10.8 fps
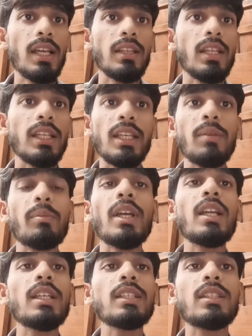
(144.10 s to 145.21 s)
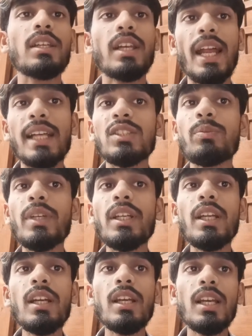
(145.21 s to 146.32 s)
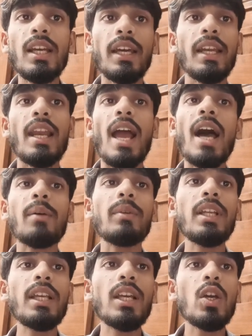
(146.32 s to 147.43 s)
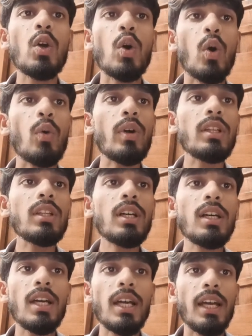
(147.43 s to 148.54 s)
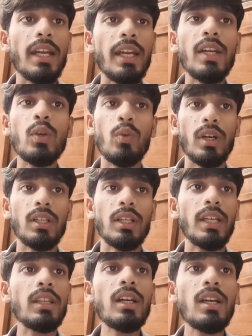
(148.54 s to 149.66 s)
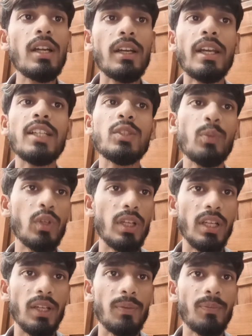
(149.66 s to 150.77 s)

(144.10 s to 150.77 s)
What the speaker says: The email is transmitted reliably over the network in the transport layer.